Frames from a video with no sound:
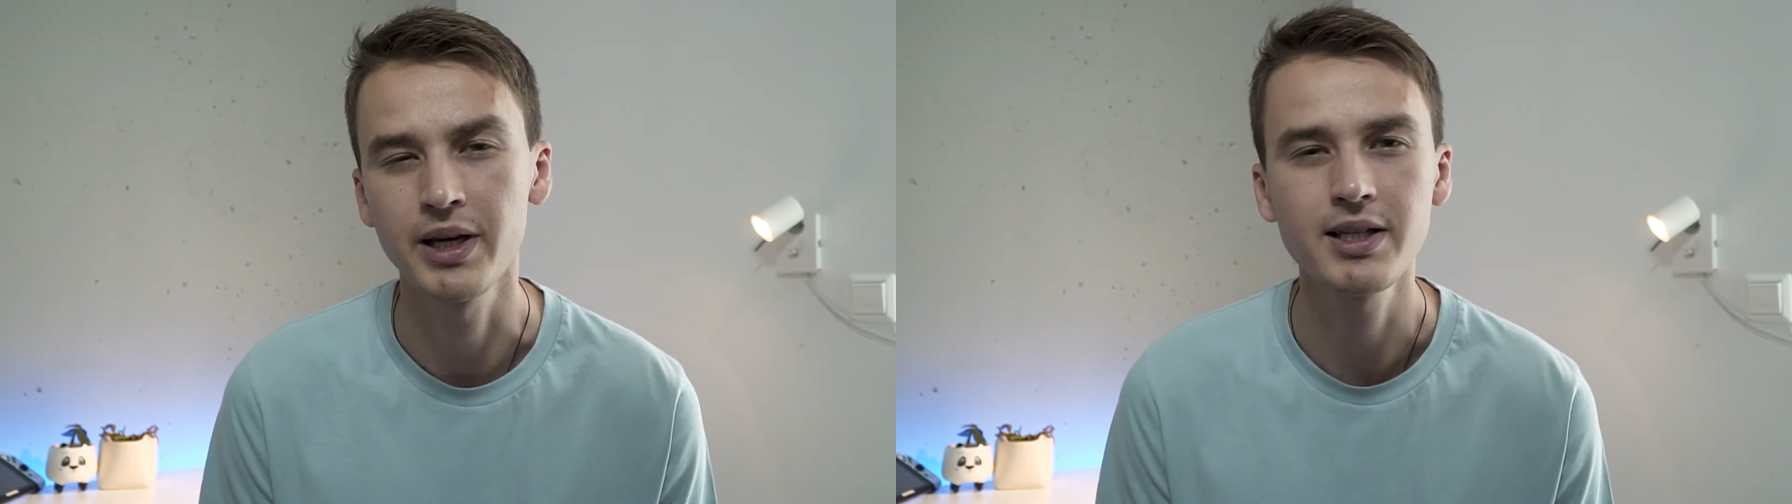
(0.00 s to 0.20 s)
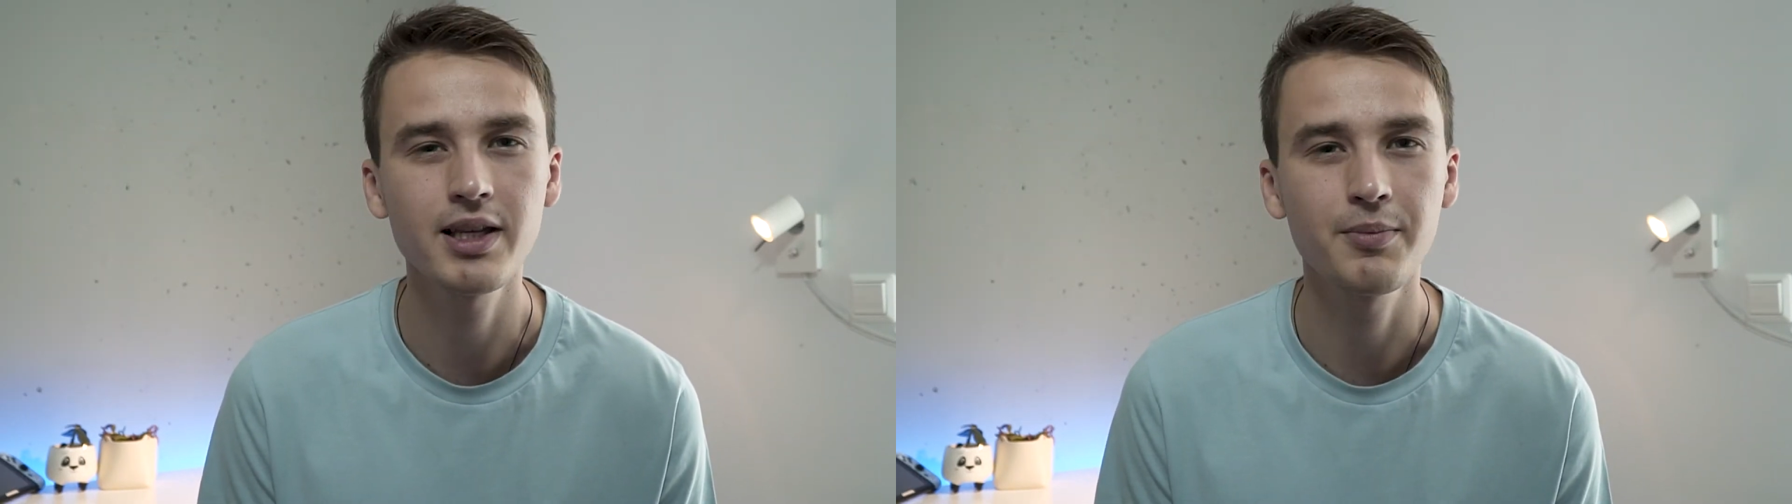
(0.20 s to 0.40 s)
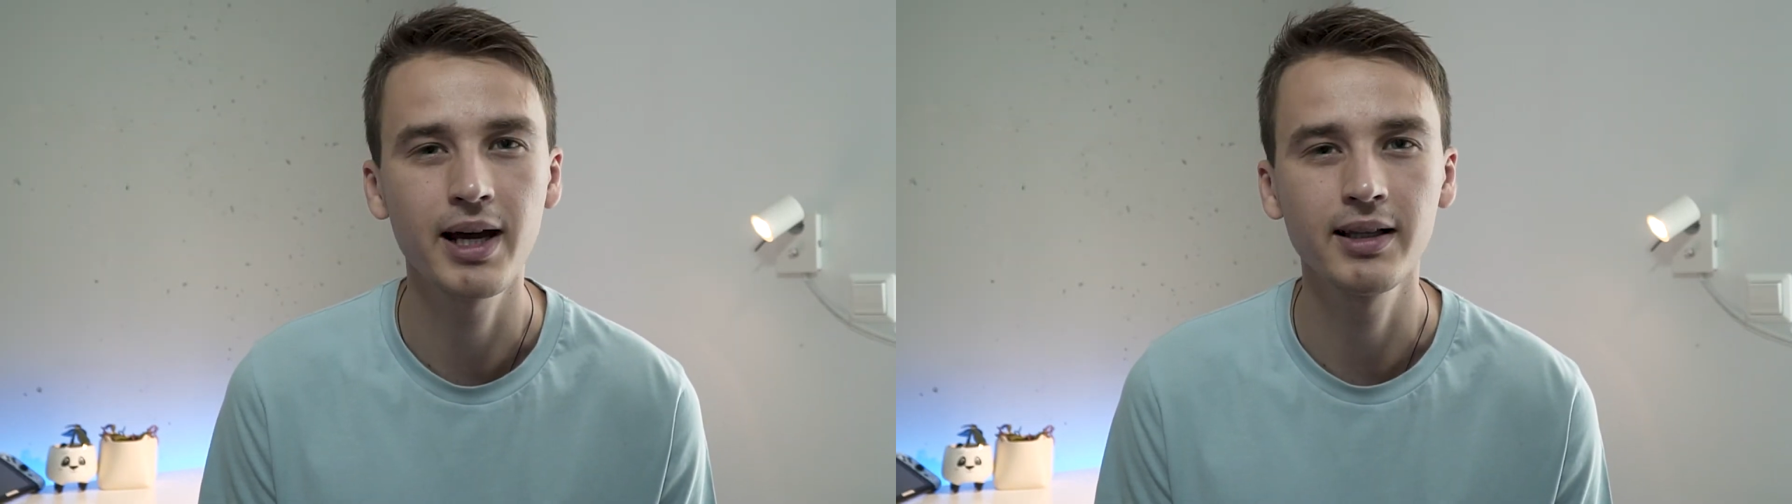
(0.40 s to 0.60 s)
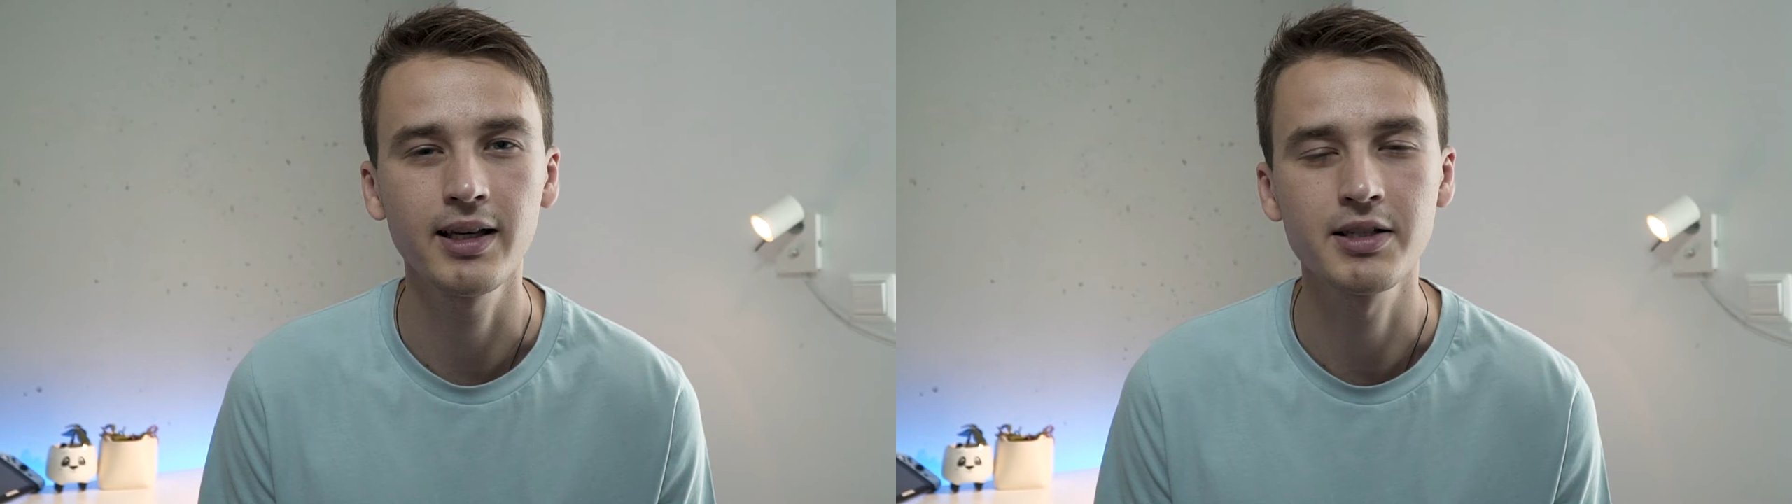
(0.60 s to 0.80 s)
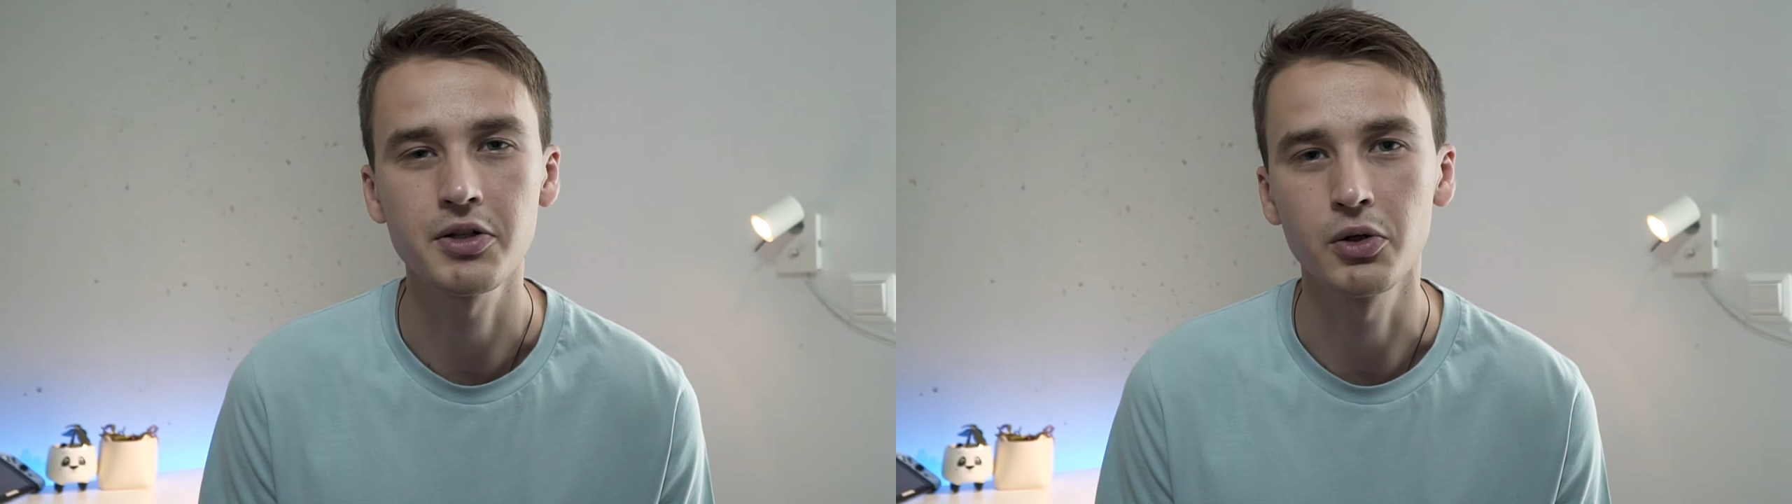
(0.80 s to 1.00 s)
make
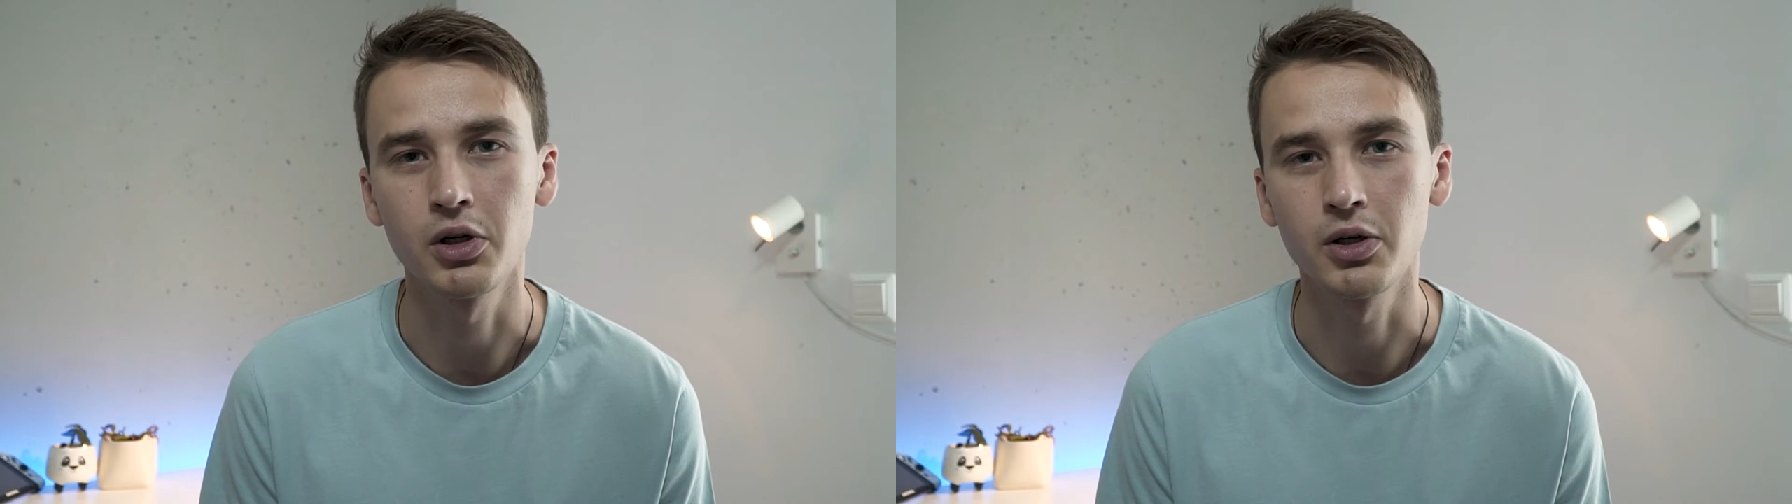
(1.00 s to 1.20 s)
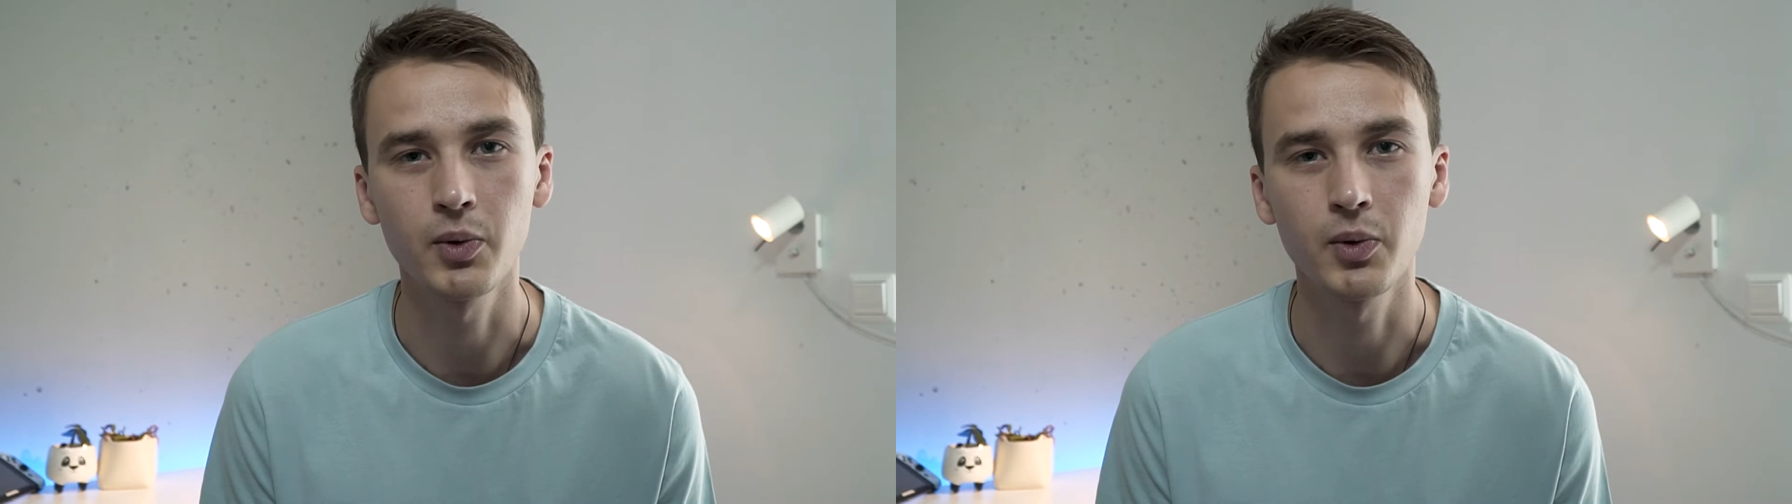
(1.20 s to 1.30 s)
schematics, or